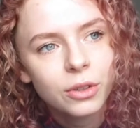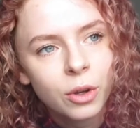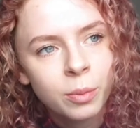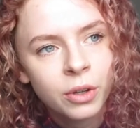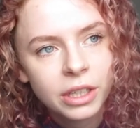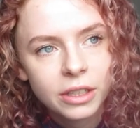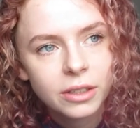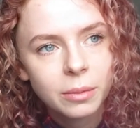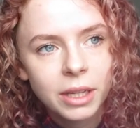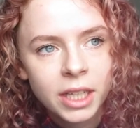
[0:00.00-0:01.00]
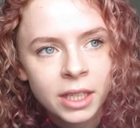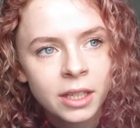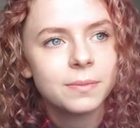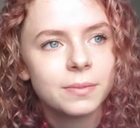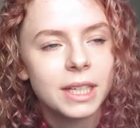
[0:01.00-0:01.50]
so poignant to me.
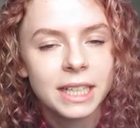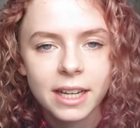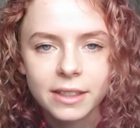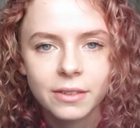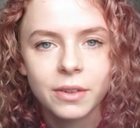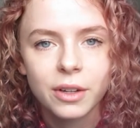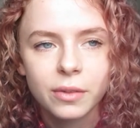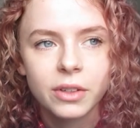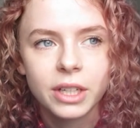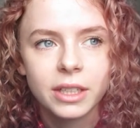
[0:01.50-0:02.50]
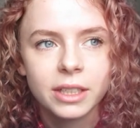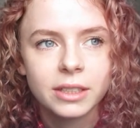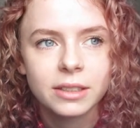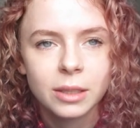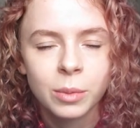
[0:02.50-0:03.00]
Again, a very, very
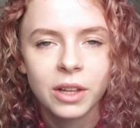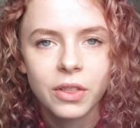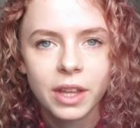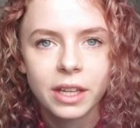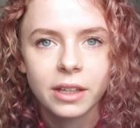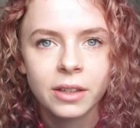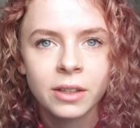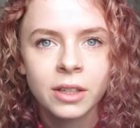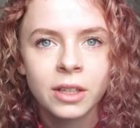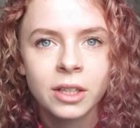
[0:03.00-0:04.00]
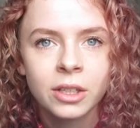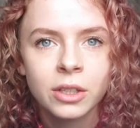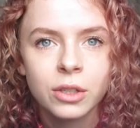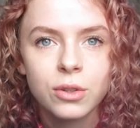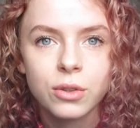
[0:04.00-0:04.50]
similar thing
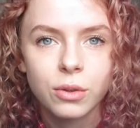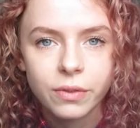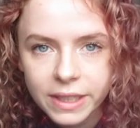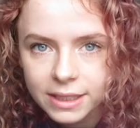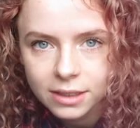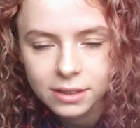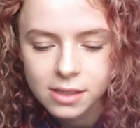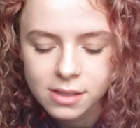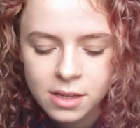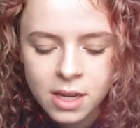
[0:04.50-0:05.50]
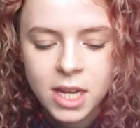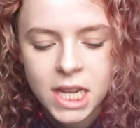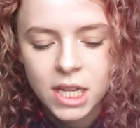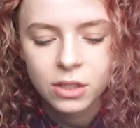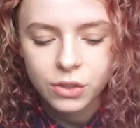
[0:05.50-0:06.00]
to phoenixes
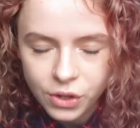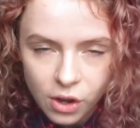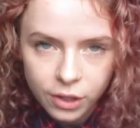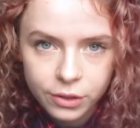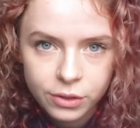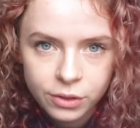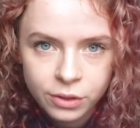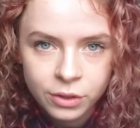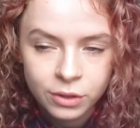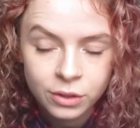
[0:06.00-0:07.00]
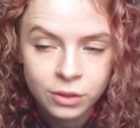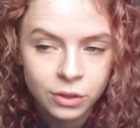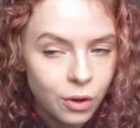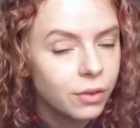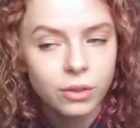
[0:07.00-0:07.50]
stars
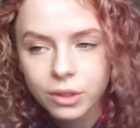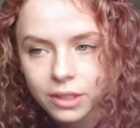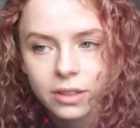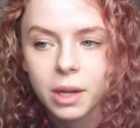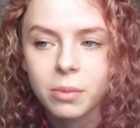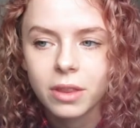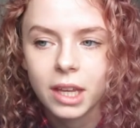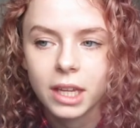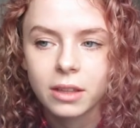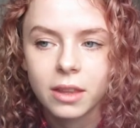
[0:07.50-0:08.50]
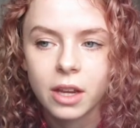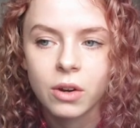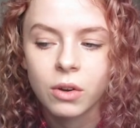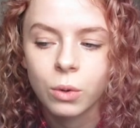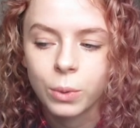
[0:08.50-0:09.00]
go through the same thing. They
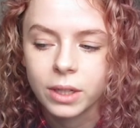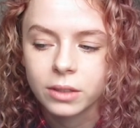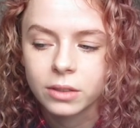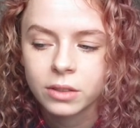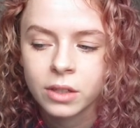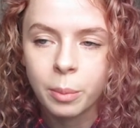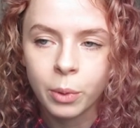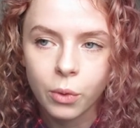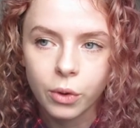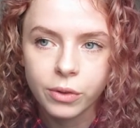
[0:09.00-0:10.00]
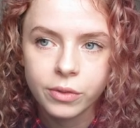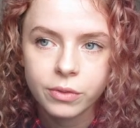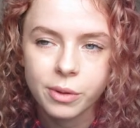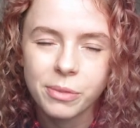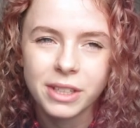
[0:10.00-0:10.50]
are always born
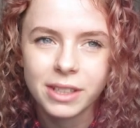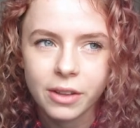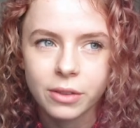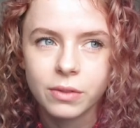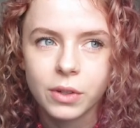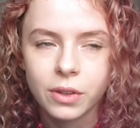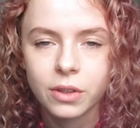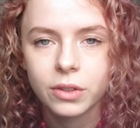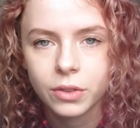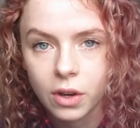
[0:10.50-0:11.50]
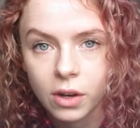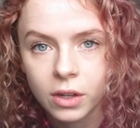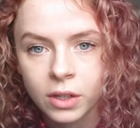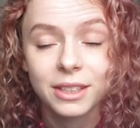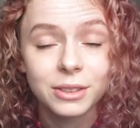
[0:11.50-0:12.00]
from the death of another star.
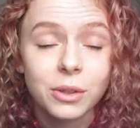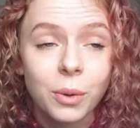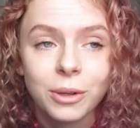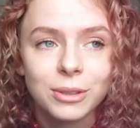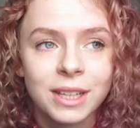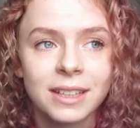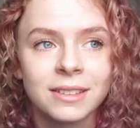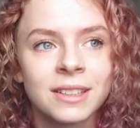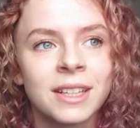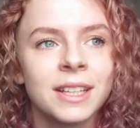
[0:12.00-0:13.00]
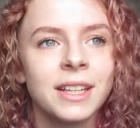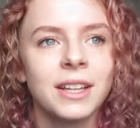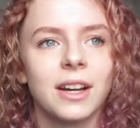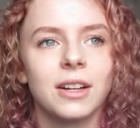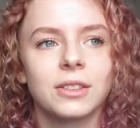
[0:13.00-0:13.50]
As the quote says,
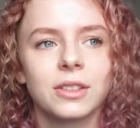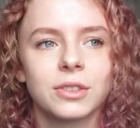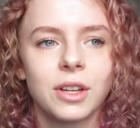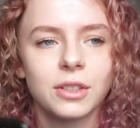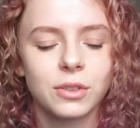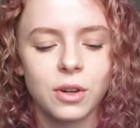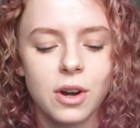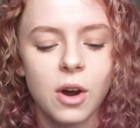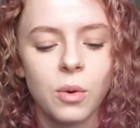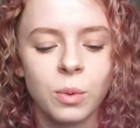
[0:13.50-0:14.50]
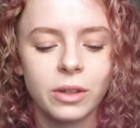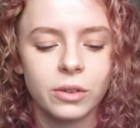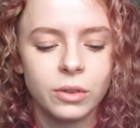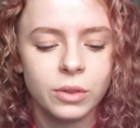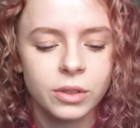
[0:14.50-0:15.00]
a, a, a star
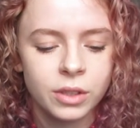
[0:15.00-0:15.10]
will